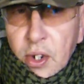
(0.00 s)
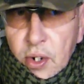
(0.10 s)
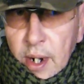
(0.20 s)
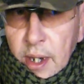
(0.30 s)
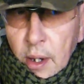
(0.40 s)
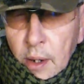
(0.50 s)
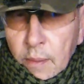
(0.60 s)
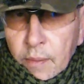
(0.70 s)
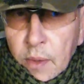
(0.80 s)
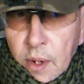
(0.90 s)
the trigger
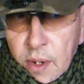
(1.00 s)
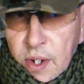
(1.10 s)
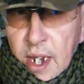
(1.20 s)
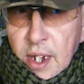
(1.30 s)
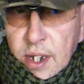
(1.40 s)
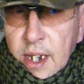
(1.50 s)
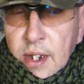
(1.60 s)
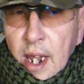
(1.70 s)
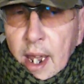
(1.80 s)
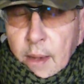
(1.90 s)
60
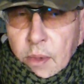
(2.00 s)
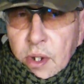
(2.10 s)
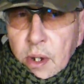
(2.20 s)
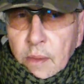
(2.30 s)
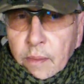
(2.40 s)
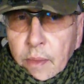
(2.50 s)
times.